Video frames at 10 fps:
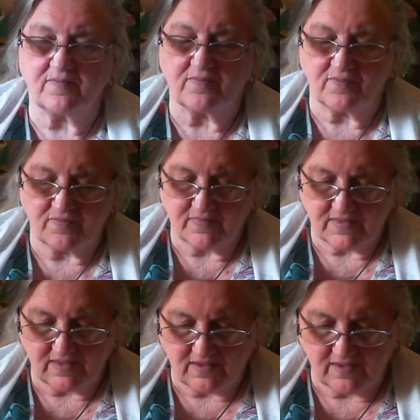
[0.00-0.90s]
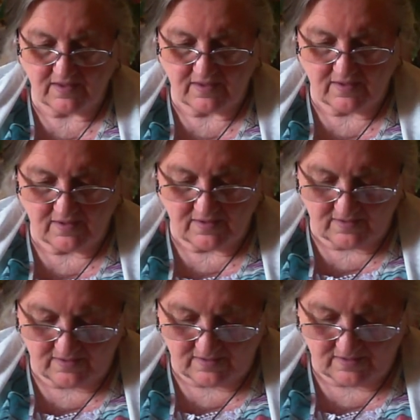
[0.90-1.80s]

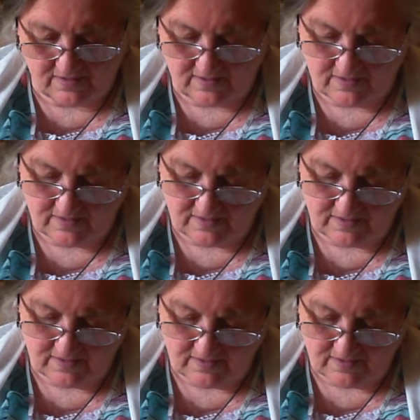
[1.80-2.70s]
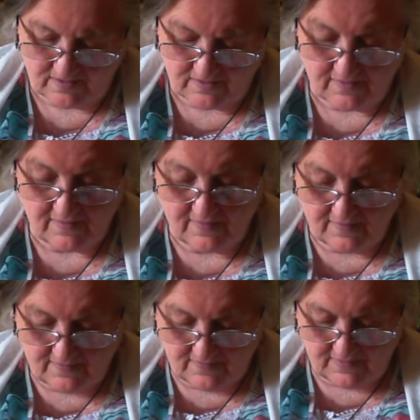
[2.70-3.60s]
(no one is talking)